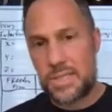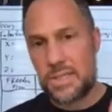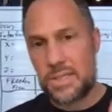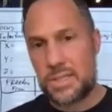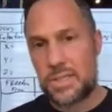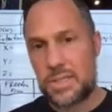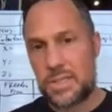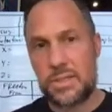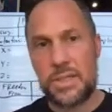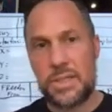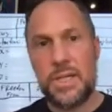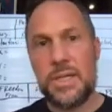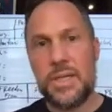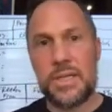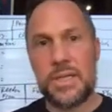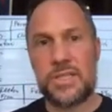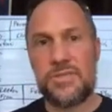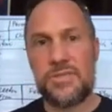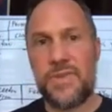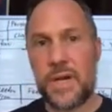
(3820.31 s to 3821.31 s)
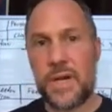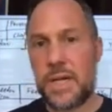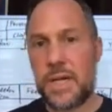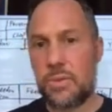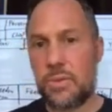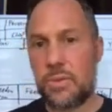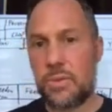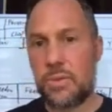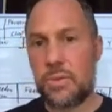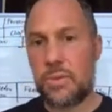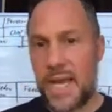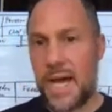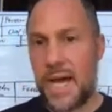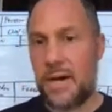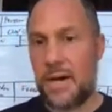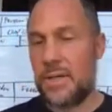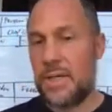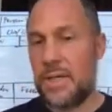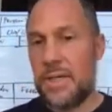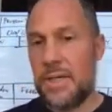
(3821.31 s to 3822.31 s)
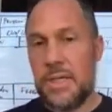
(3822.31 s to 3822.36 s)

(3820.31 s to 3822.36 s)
that's very written out.